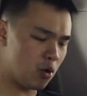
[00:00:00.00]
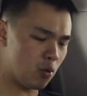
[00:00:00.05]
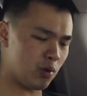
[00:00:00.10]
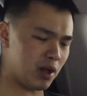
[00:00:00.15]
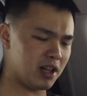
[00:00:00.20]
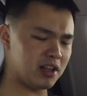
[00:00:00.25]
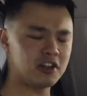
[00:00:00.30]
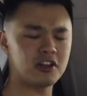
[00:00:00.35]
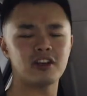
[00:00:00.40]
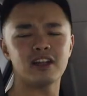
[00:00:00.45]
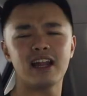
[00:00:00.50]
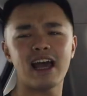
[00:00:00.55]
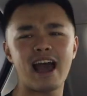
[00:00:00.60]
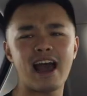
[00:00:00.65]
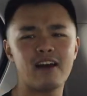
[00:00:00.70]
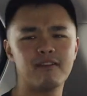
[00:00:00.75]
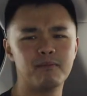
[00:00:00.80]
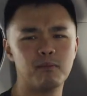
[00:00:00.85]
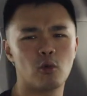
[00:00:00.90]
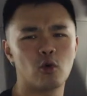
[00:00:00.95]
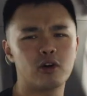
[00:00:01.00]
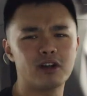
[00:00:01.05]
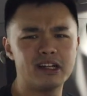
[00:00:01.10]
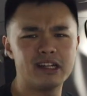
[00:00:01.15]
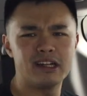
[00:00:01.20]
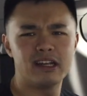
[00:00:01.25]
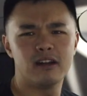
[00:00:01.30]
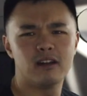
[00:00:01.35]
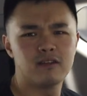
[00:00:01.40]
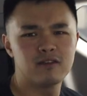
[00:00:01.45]
well, you're gonna have more
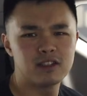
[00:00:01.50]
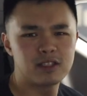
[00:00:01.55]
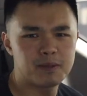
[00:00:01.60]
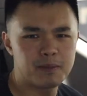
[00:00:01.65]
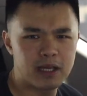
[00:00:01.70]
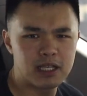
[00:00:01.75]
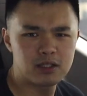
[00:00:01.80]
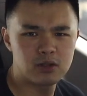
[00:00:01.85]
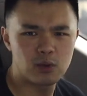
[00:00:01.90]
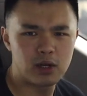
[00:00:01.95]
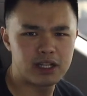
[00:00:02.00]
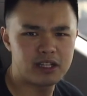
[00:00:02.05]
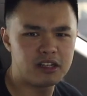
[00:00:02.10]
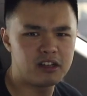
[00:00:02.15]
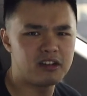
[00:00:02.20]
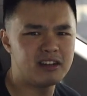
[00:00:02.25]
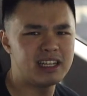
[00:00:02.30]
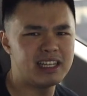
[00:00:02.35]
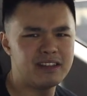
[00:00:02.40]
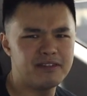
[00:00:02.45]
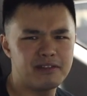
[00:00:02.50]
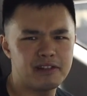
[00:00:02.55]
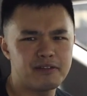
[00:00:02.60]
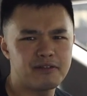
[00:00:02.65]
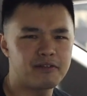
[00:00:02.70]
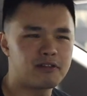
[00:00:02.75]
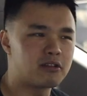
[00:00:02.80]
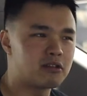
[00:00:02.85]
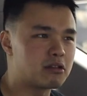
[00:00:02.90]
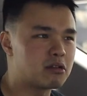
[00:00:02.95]
than enough space right here, even
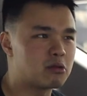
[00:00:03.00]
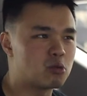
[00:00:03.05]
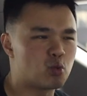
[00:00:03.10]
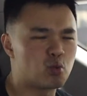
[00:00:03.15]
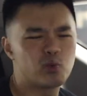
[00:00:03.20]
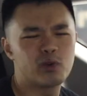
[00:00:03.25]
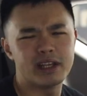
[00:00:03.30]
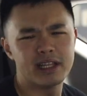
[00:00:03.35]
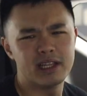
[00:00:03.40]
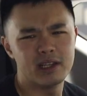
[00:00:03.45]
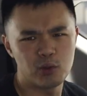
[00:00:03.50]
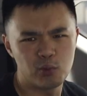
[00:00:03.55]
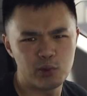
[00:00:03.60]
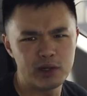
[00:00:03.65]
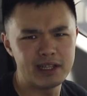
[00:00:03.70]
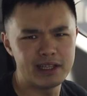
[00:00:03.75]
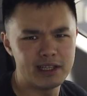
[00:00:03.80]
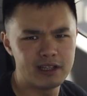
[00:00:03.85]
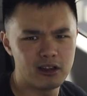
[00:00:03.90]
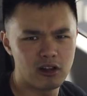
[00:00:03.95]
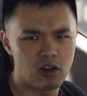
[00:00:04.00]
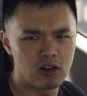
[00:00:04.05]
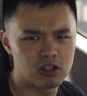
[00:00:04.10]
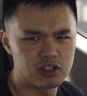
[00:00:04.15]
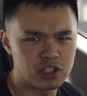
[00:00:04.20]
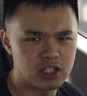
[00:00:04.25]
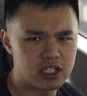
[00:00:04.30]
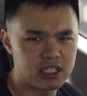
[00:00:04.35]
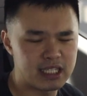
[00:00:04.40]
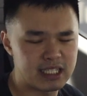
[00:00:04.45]
for really, really
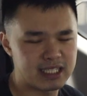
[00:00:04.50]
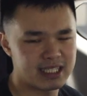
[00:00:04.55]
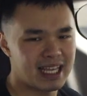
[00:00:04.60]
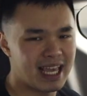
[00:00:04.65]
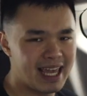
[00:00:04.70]
long journeys.